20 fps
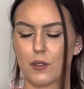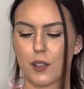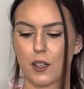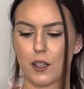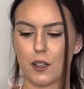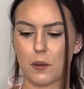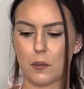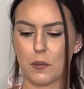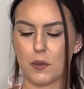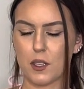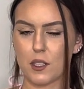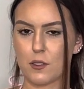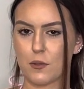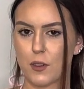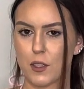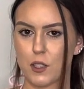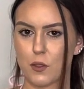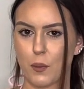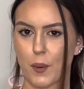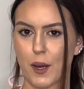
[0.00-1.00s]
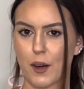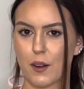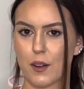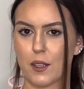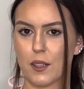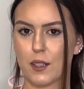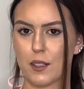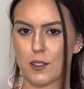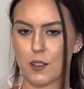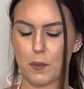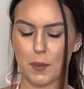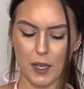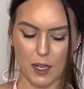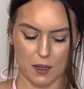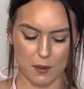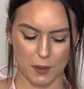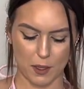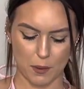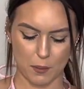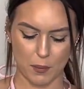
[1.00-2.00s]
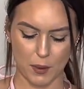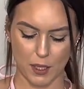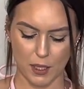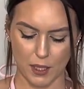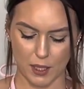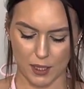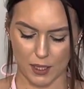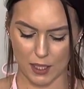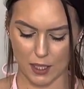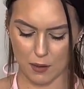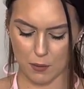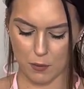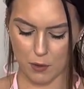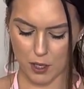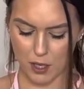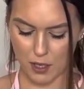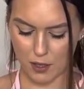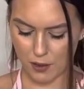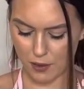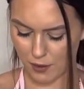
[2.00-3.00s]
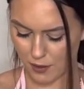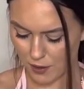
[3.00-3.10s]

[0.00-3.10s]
Um, this fits weird and these are big on me, but it came with